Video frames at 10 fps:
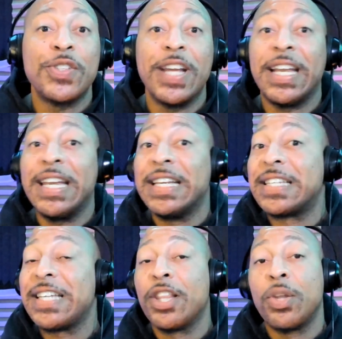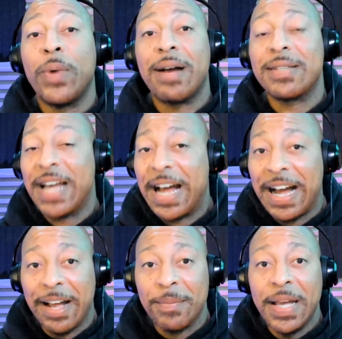that he sent throughout
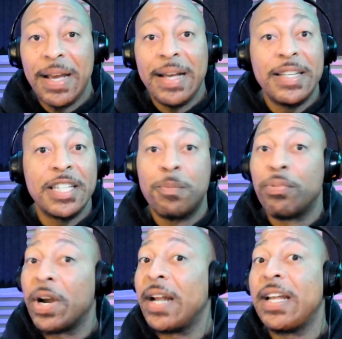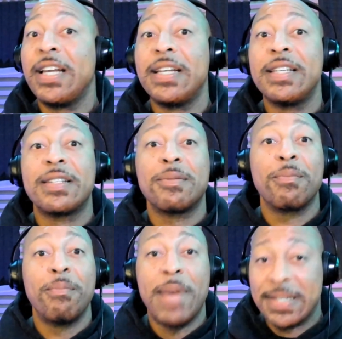time to spread his
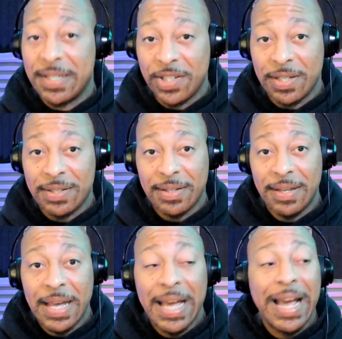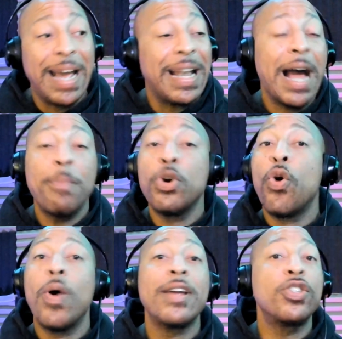messages. And I'm
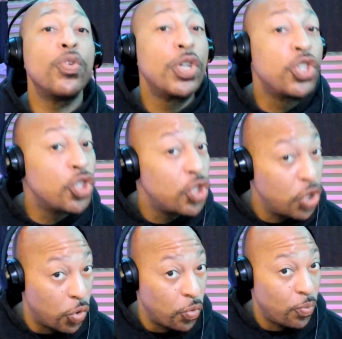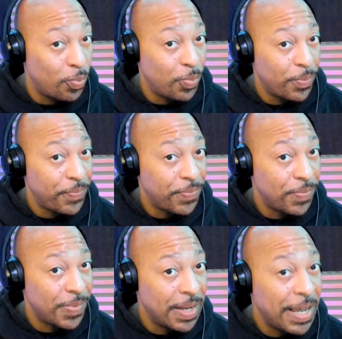going to assume
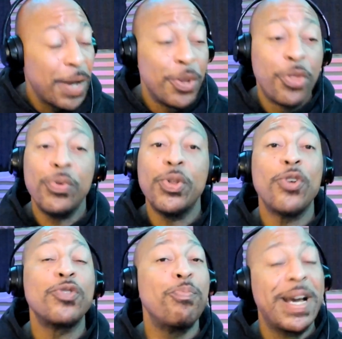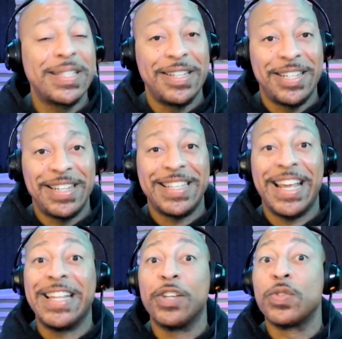through those messages
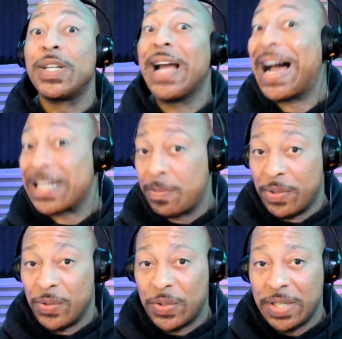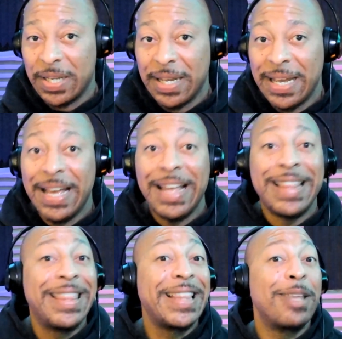and those gospels
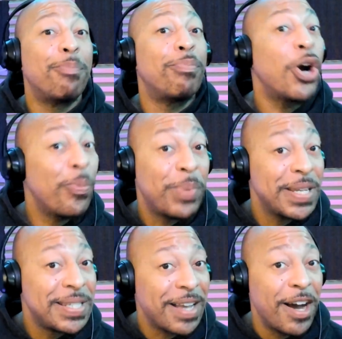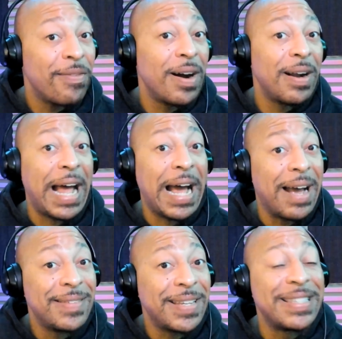that the purpose of our
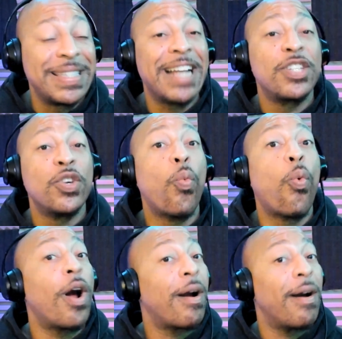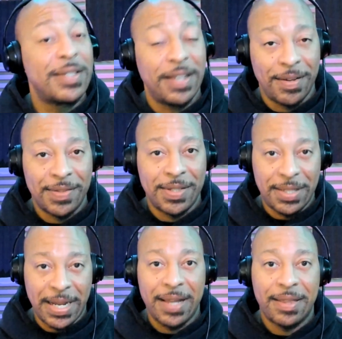lives is not to work ourselves to
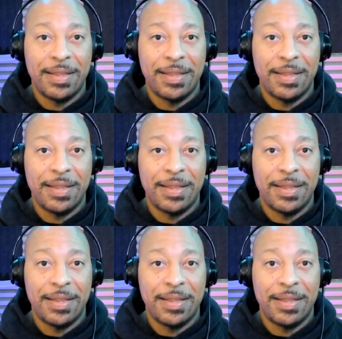death.